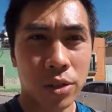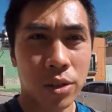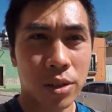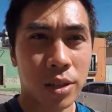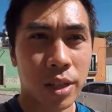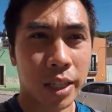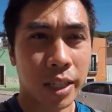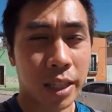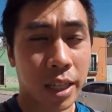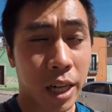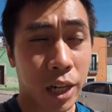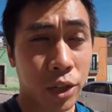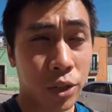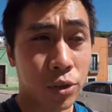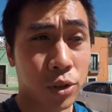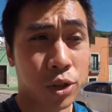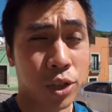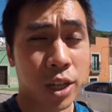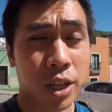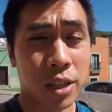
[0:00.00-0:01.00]
It's like an
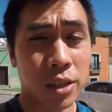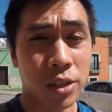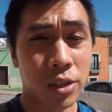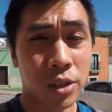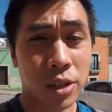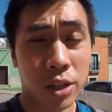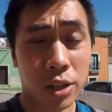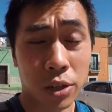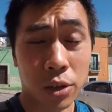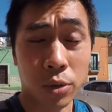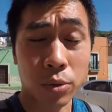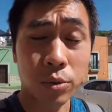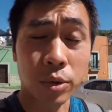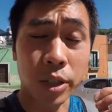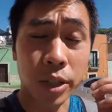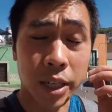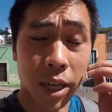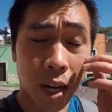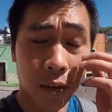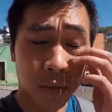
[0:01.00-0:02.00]
extra challenge that you don't
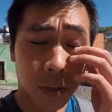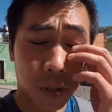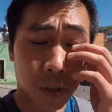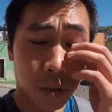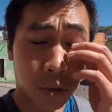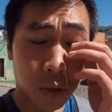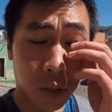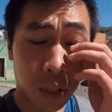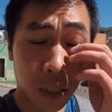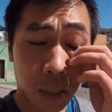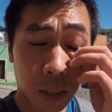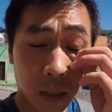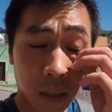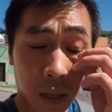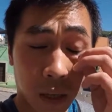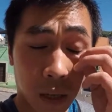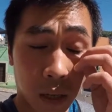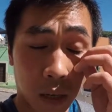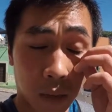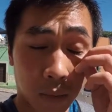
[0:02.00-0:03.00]
really have to
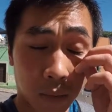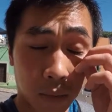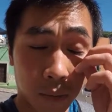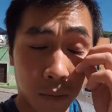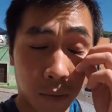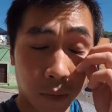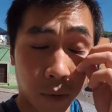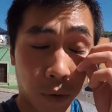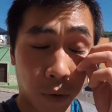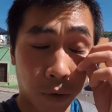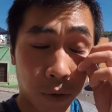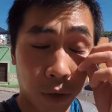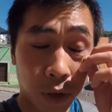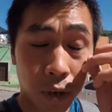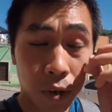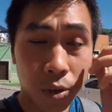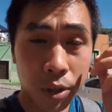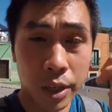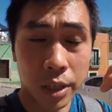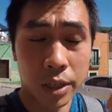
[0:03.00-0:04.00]

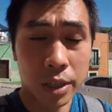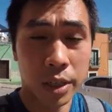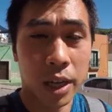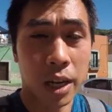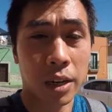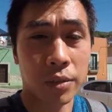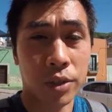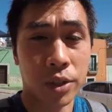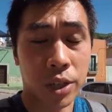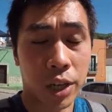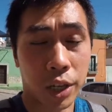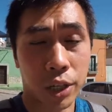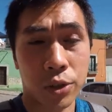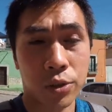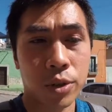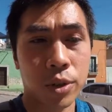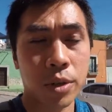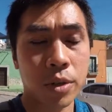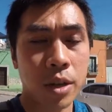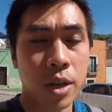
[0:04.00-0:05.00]
fulfill. It's kind of just
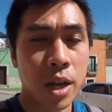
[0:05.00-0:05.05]
extra.